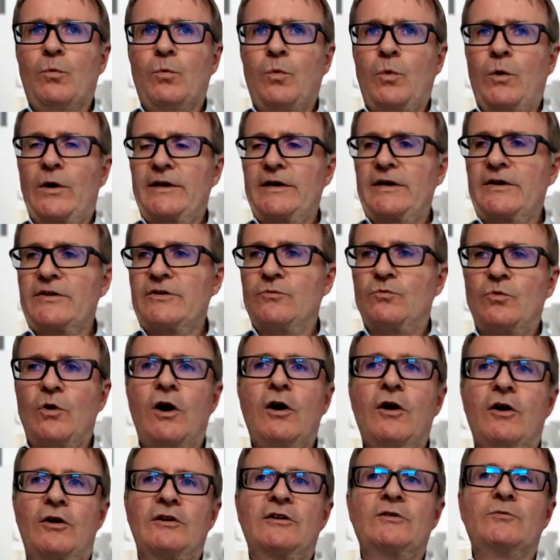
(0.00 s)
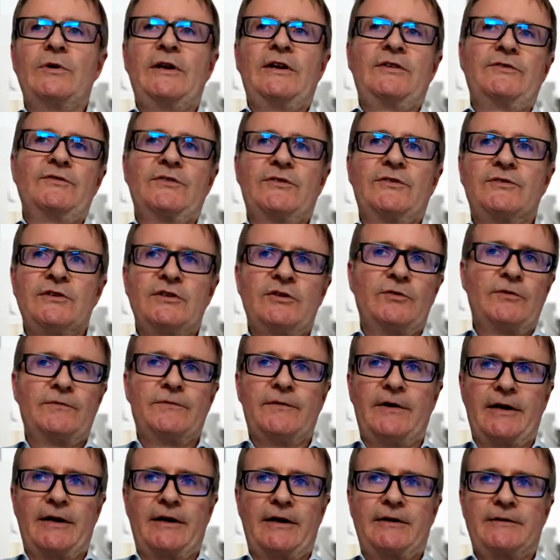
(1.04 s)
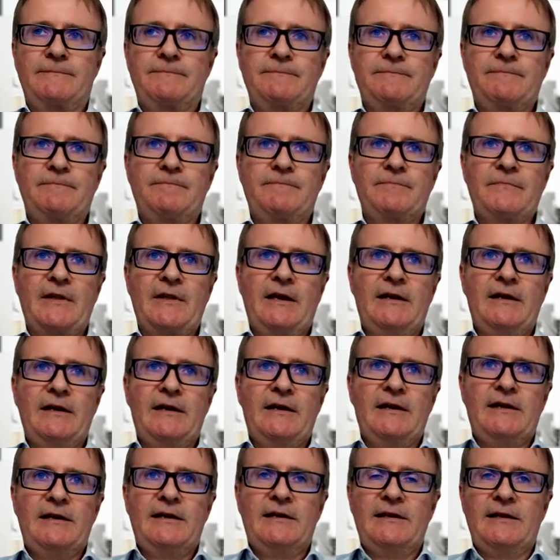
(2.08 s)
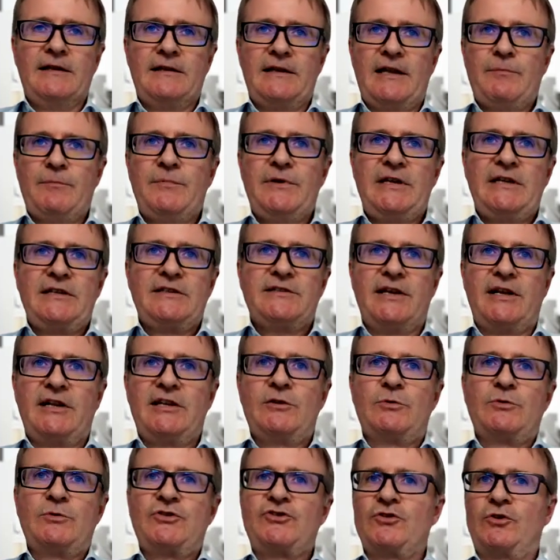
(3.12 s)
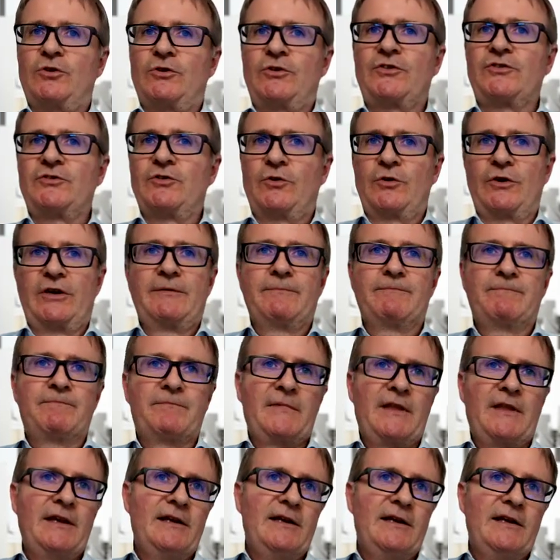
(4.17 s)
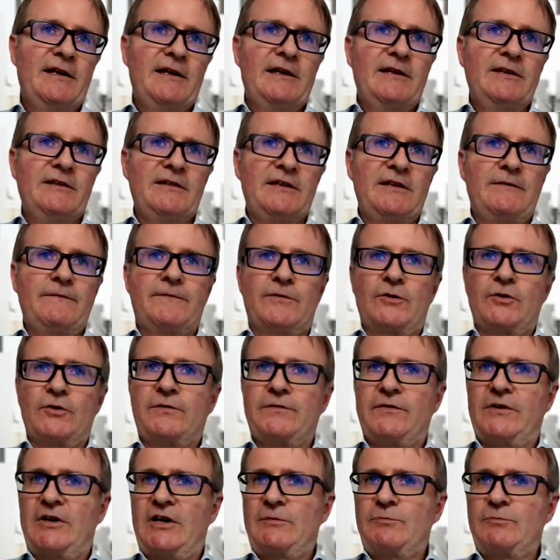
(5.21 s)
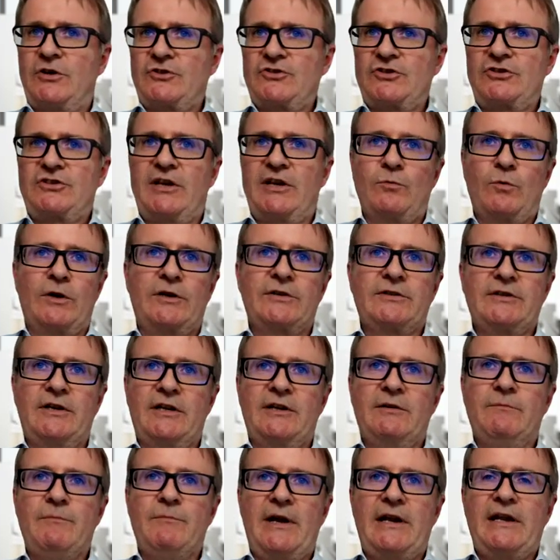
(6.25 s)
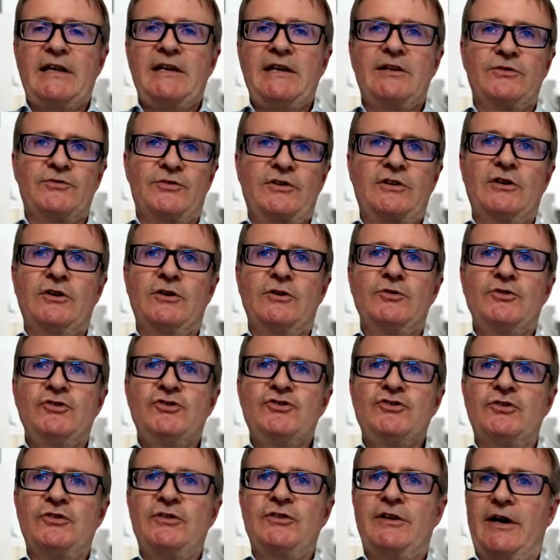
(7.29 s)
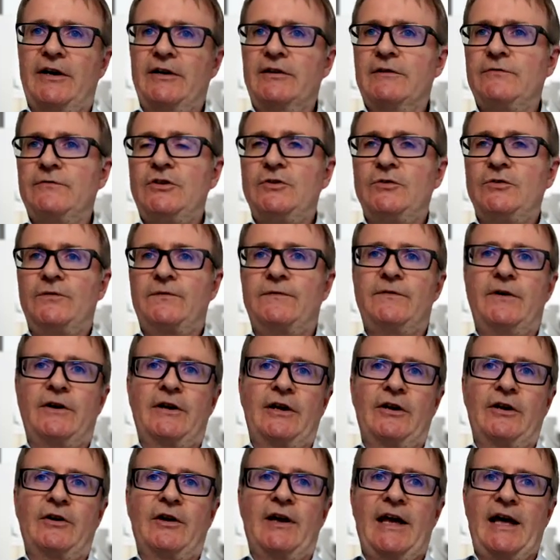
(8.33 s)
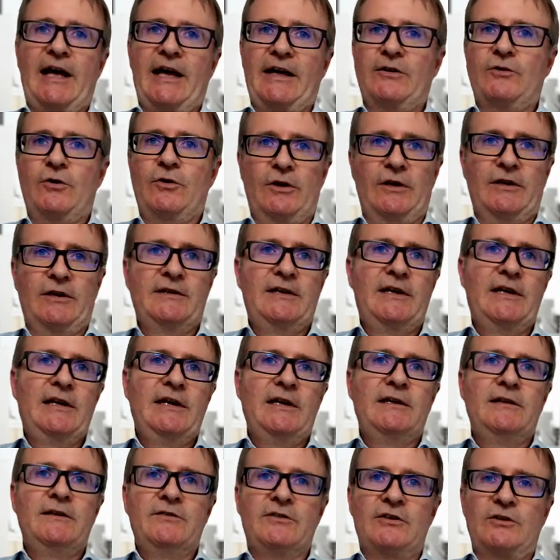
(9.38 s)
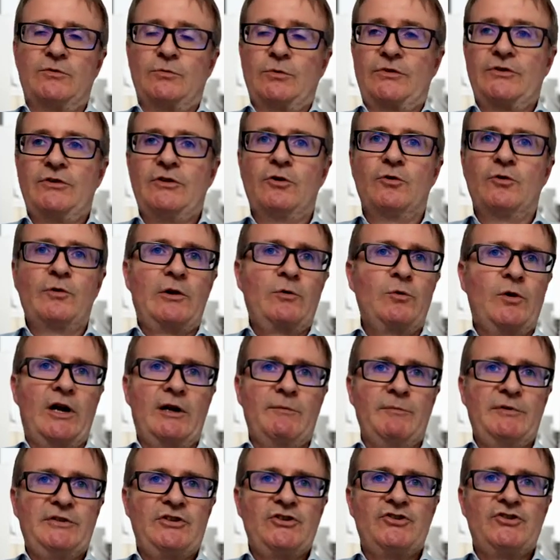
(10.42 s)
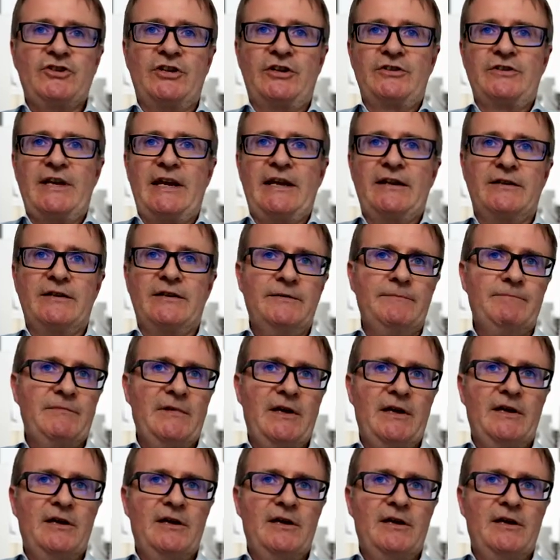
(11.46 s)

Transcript: What are the wrong reasons to use FHIR? Let me tell you a short story. The first FHIR project I worked on many years ago should not have used FHIR at all. There was no requirement to share data.